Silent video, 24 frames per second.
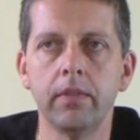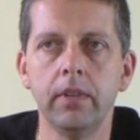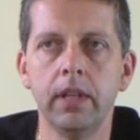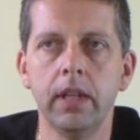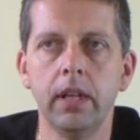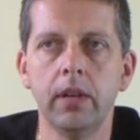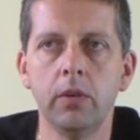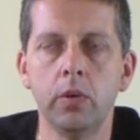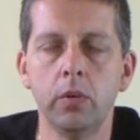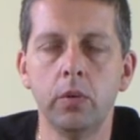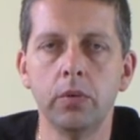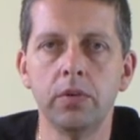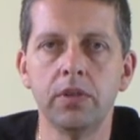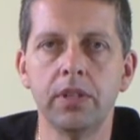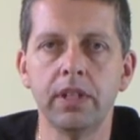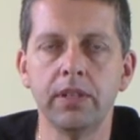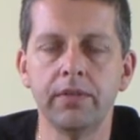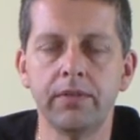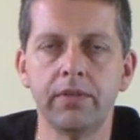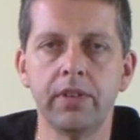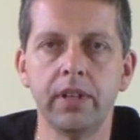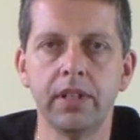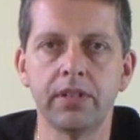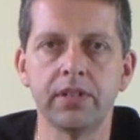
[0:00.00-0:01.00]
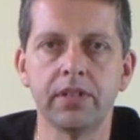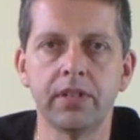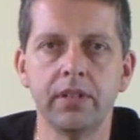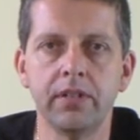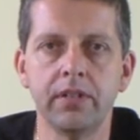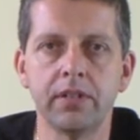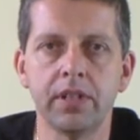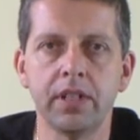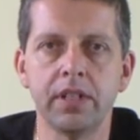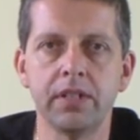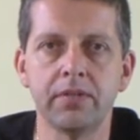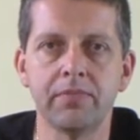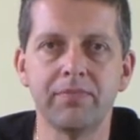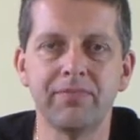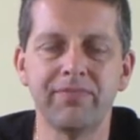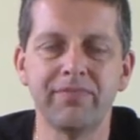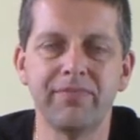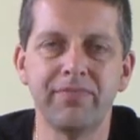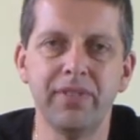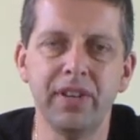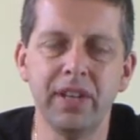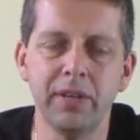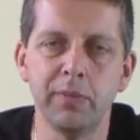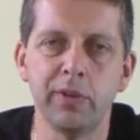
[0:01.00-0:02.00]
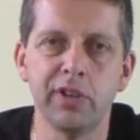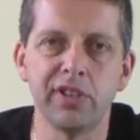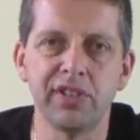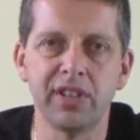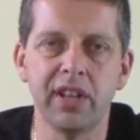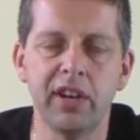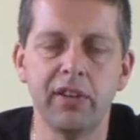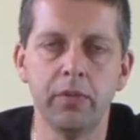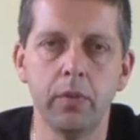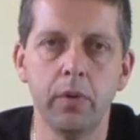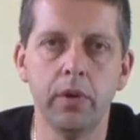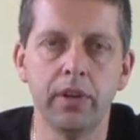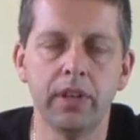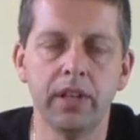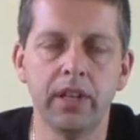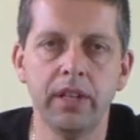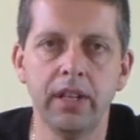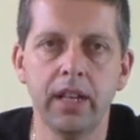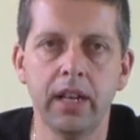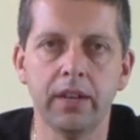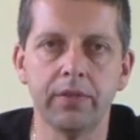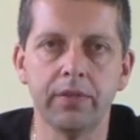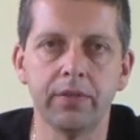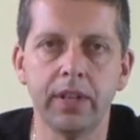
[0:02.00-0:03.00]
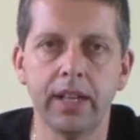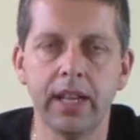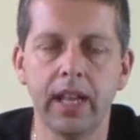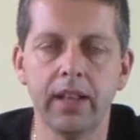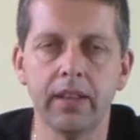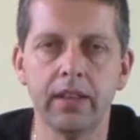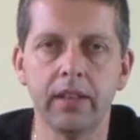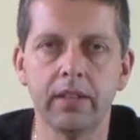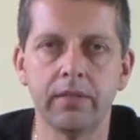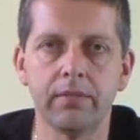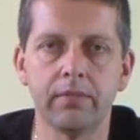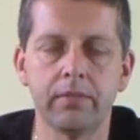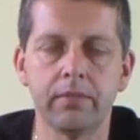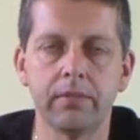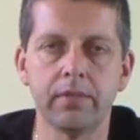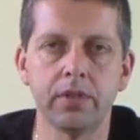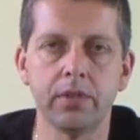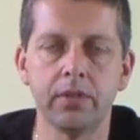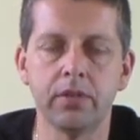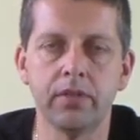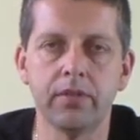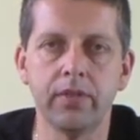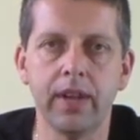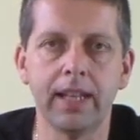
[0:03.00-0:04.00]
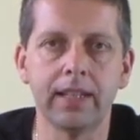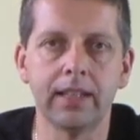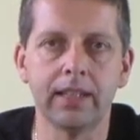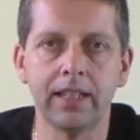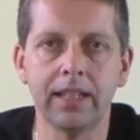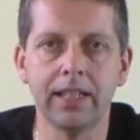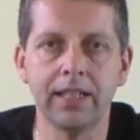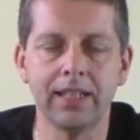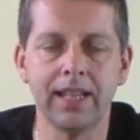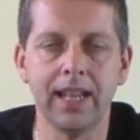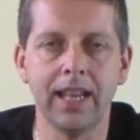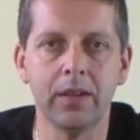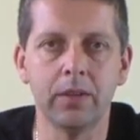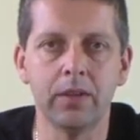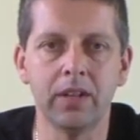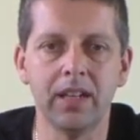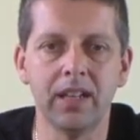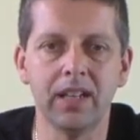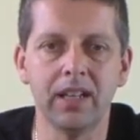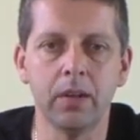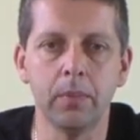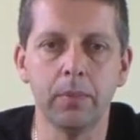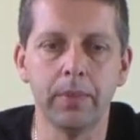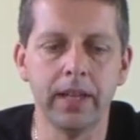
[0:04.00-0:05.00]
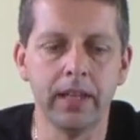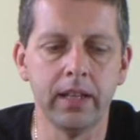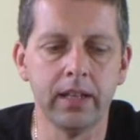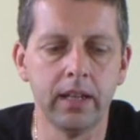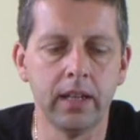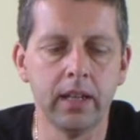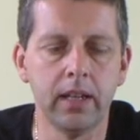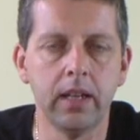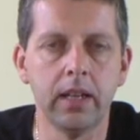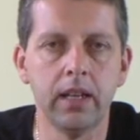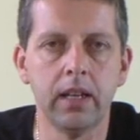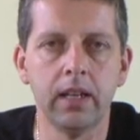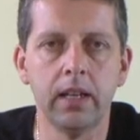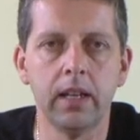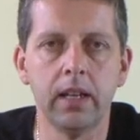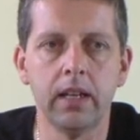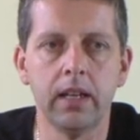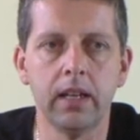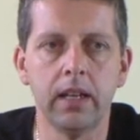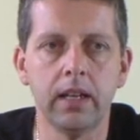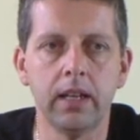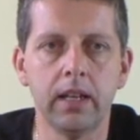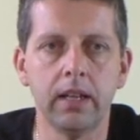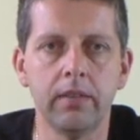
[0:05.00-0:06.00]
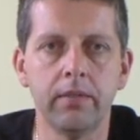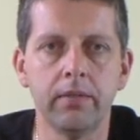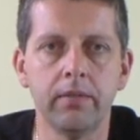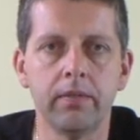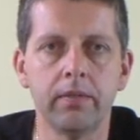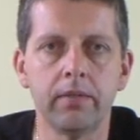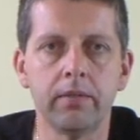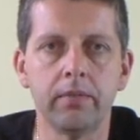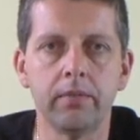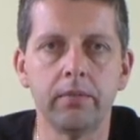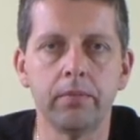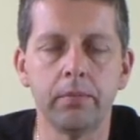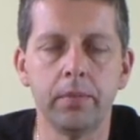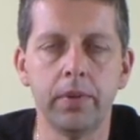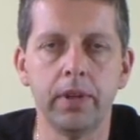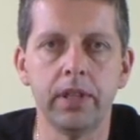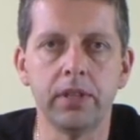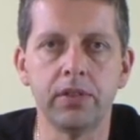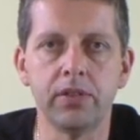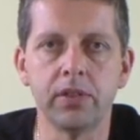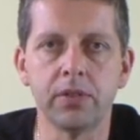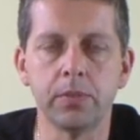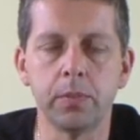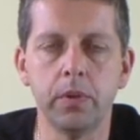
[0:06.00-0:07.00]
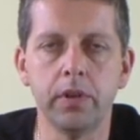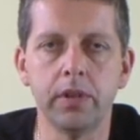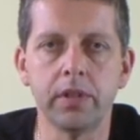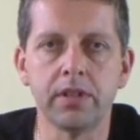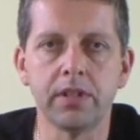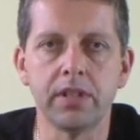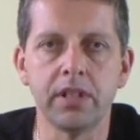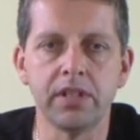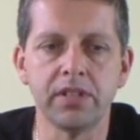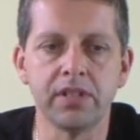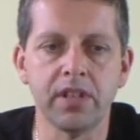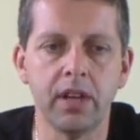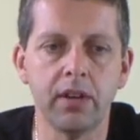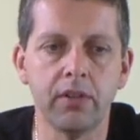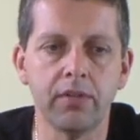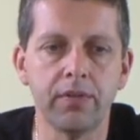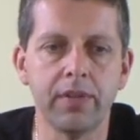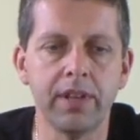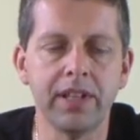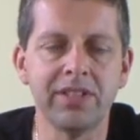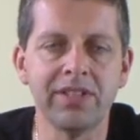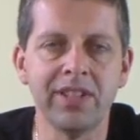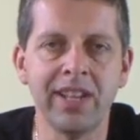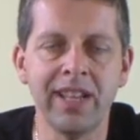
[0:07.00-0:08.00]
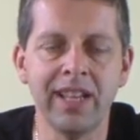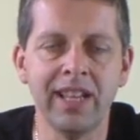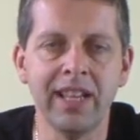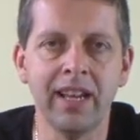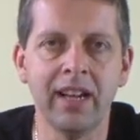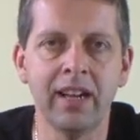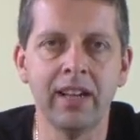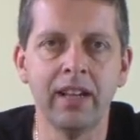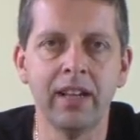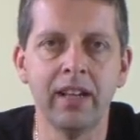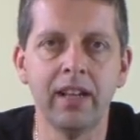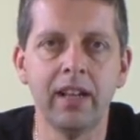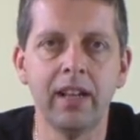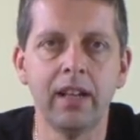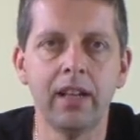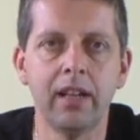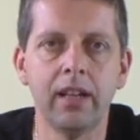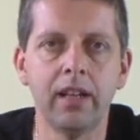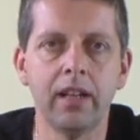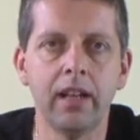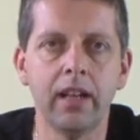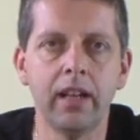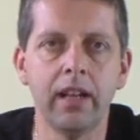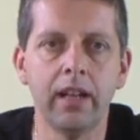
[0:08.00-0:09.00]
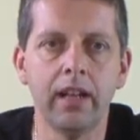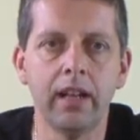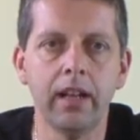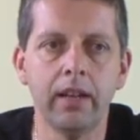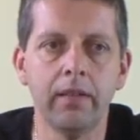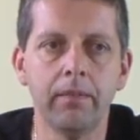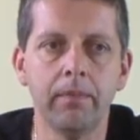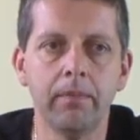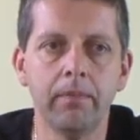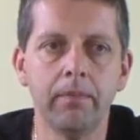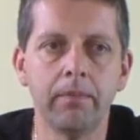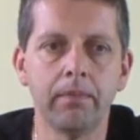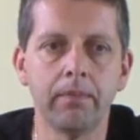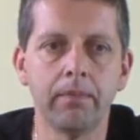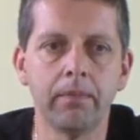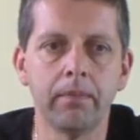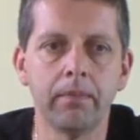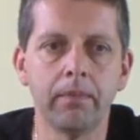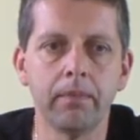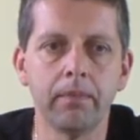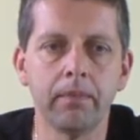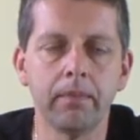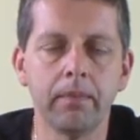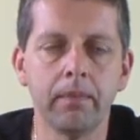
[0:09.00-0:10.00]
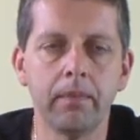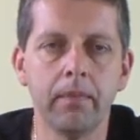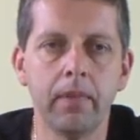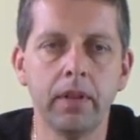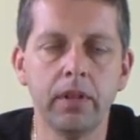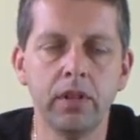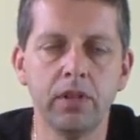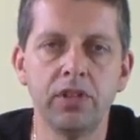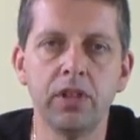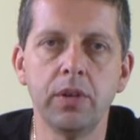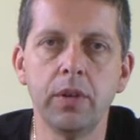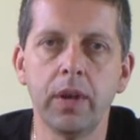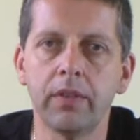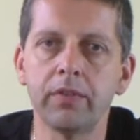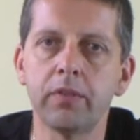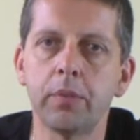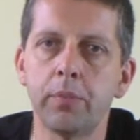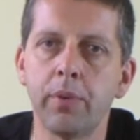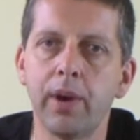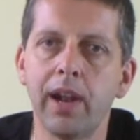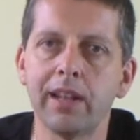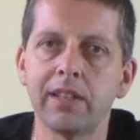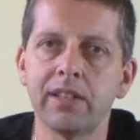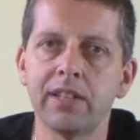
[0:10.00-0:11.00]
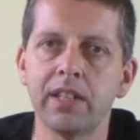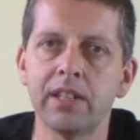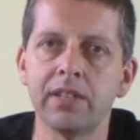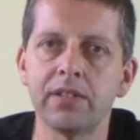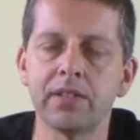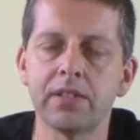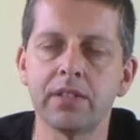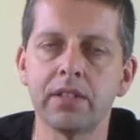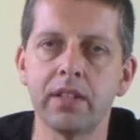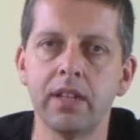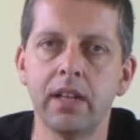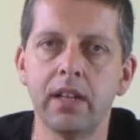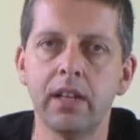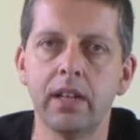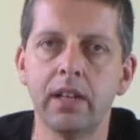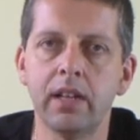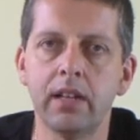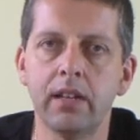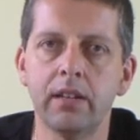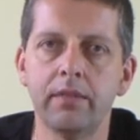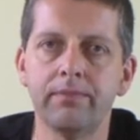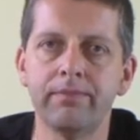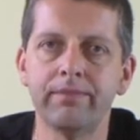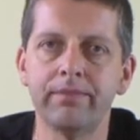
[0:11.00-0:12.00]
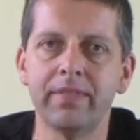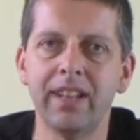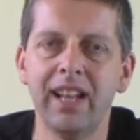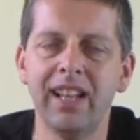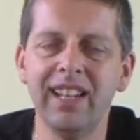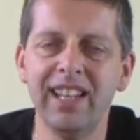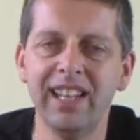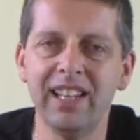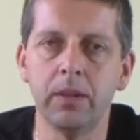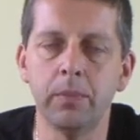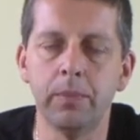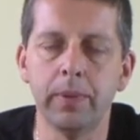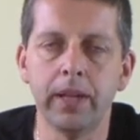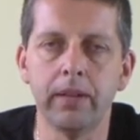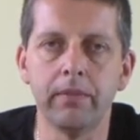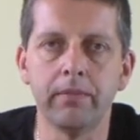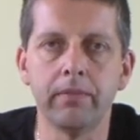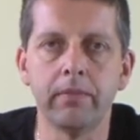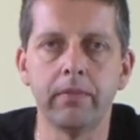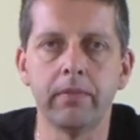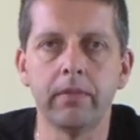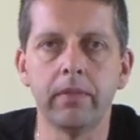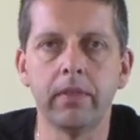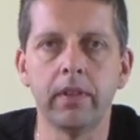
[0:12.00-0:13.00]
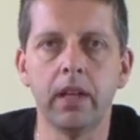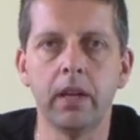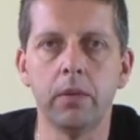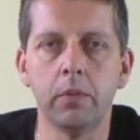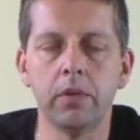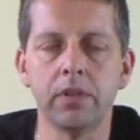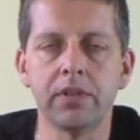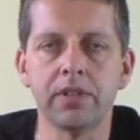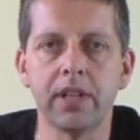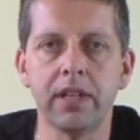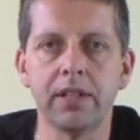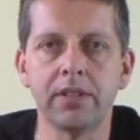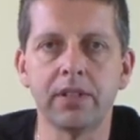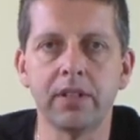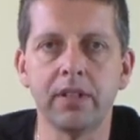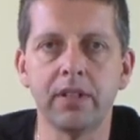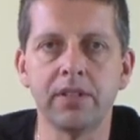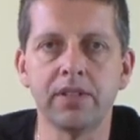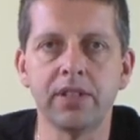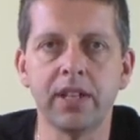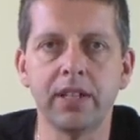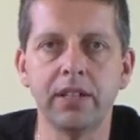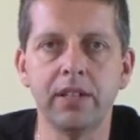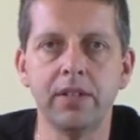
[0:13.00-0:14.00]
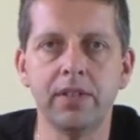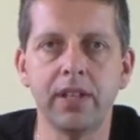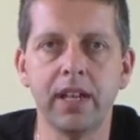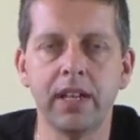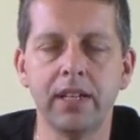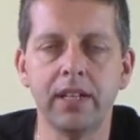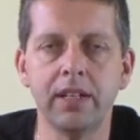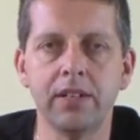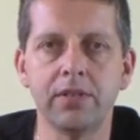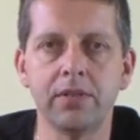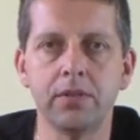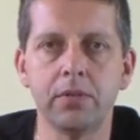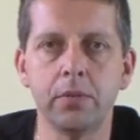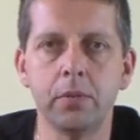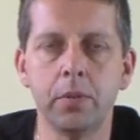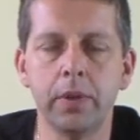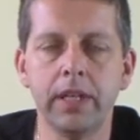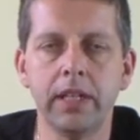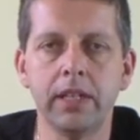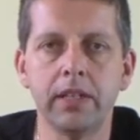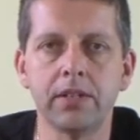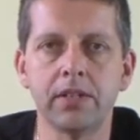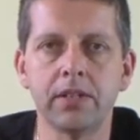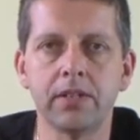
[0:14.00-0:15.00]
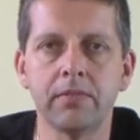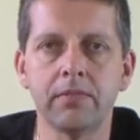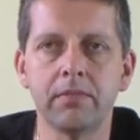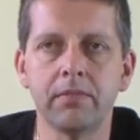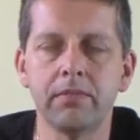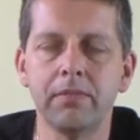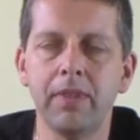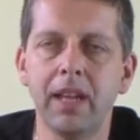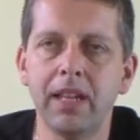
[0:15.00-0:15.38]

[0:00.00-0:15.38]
You know, Haunted, for instance, is pretty much self-working. You have to get the sort of handling down a little bit, but it just works itself. This here, you do have to practice a little bit. I wouldn't say it's going to take you days or weeks,